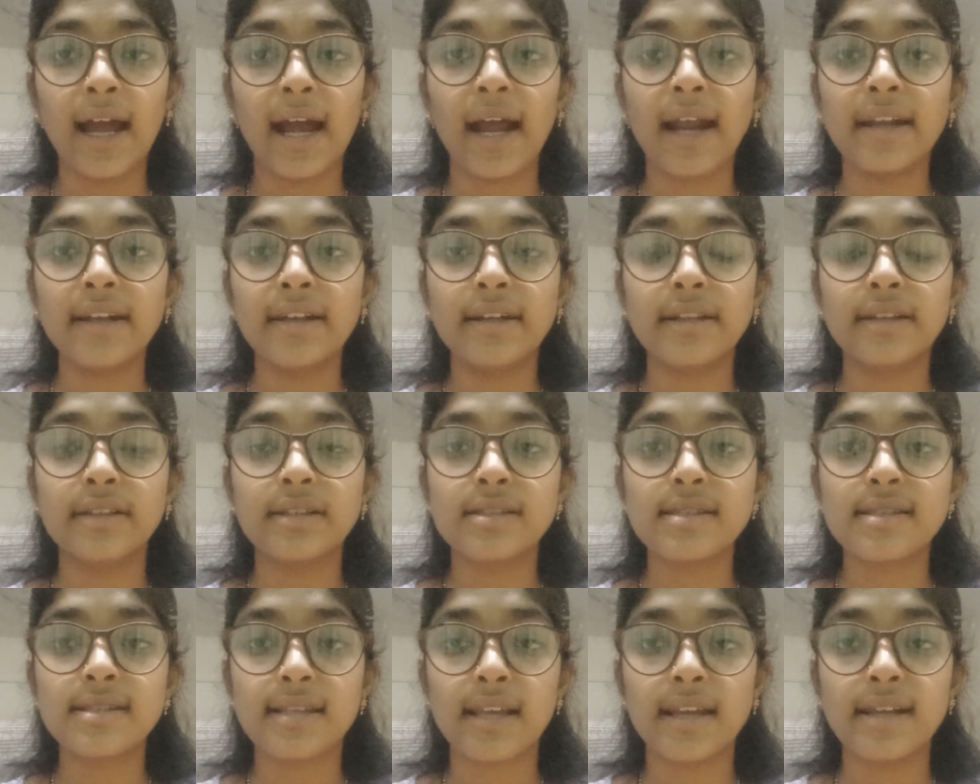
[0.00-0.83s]
and
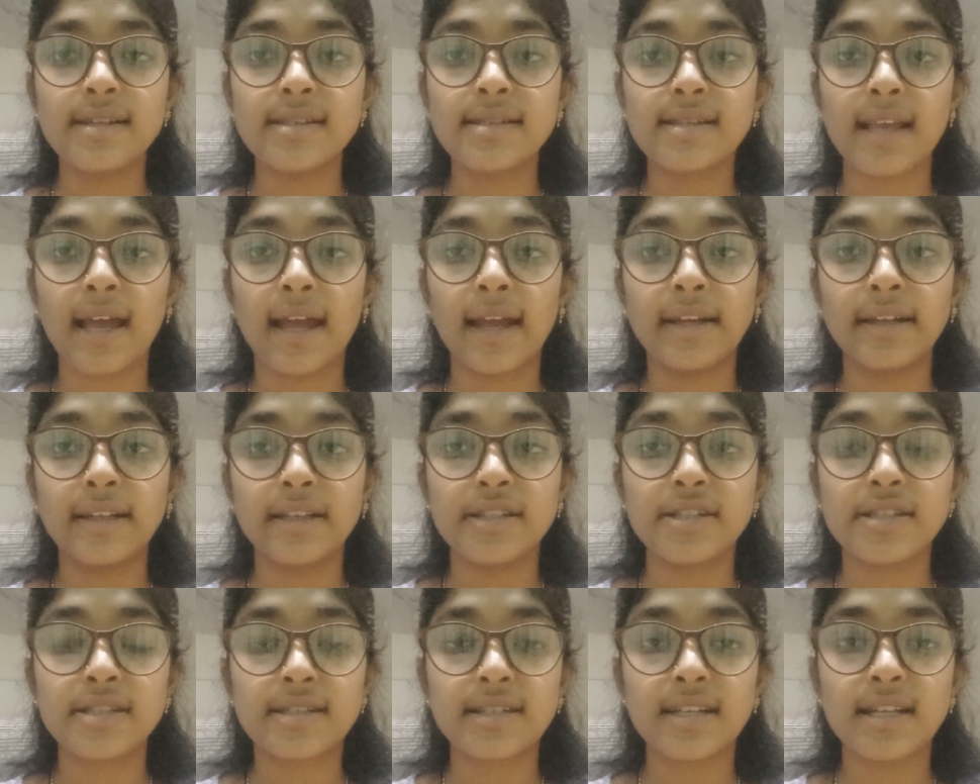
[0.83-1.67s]
sends an
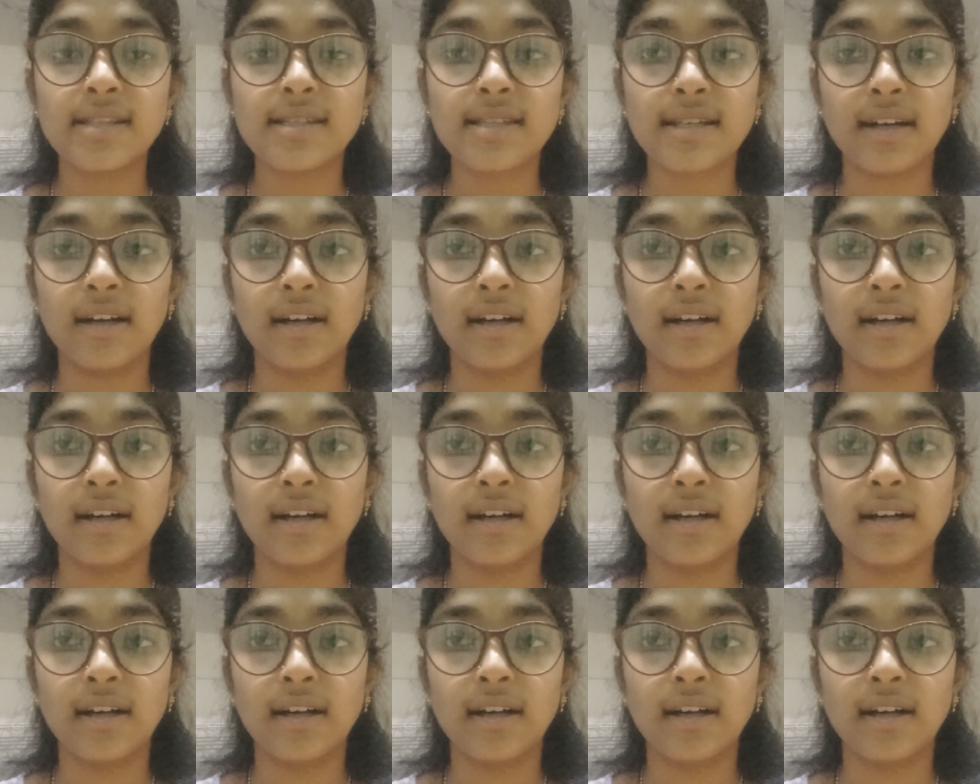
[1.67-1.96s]
instant